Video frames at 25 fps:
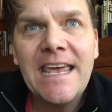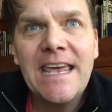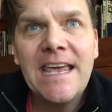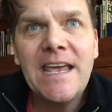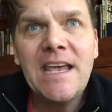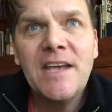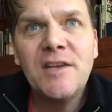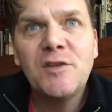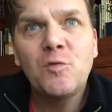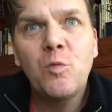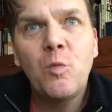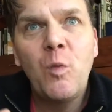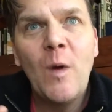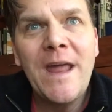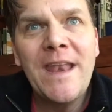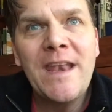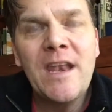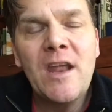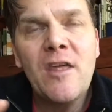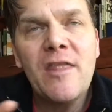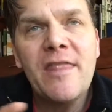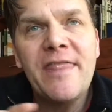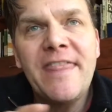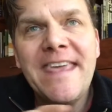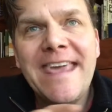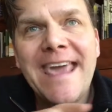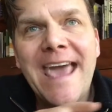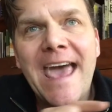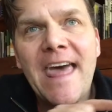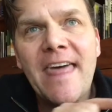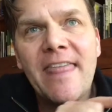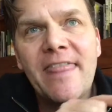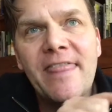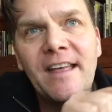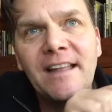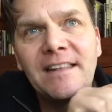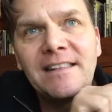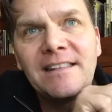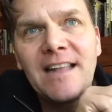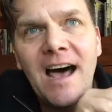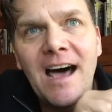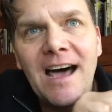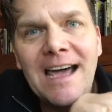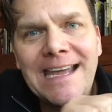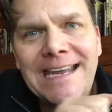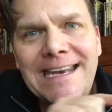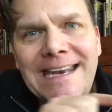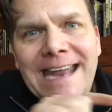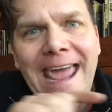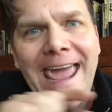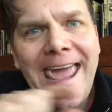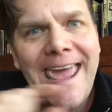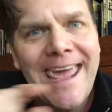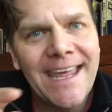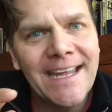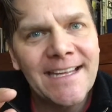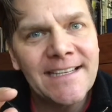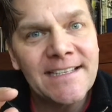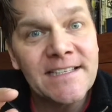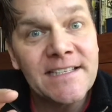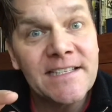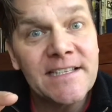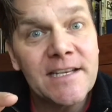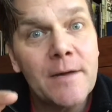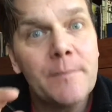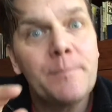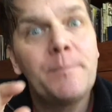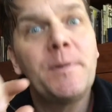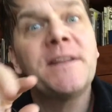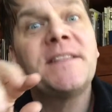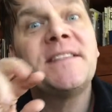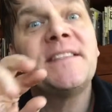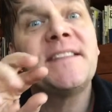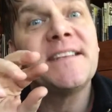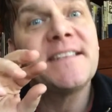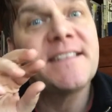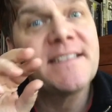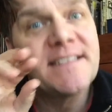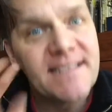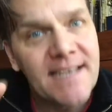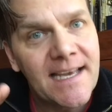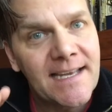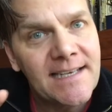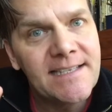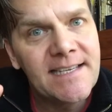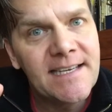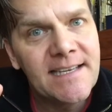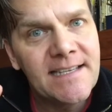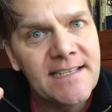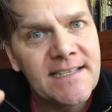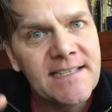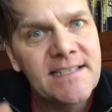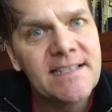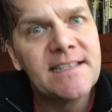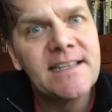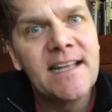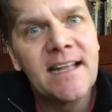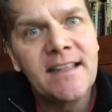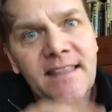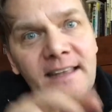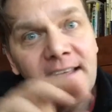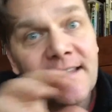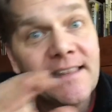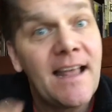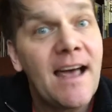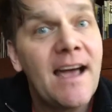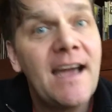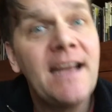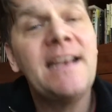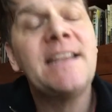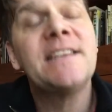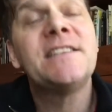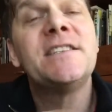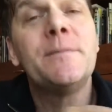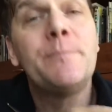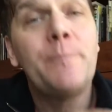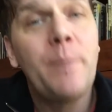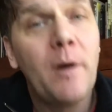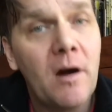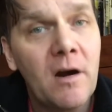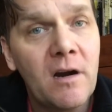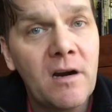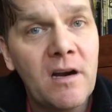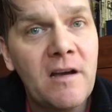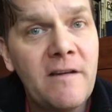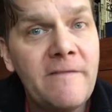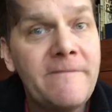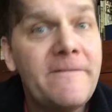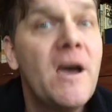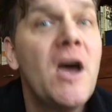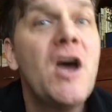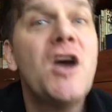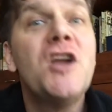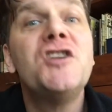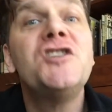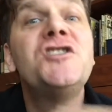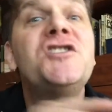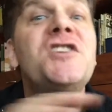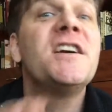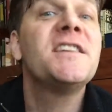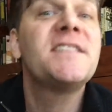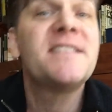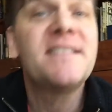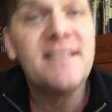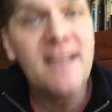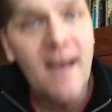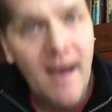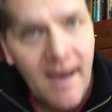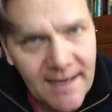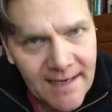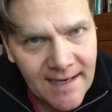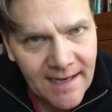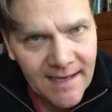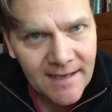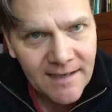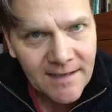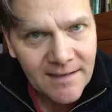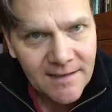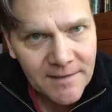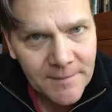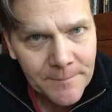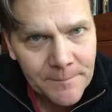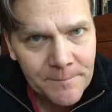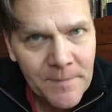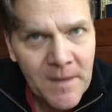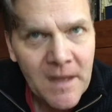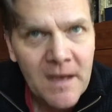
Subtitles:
is when the line ends, but the sentence that the line is a part of does not end.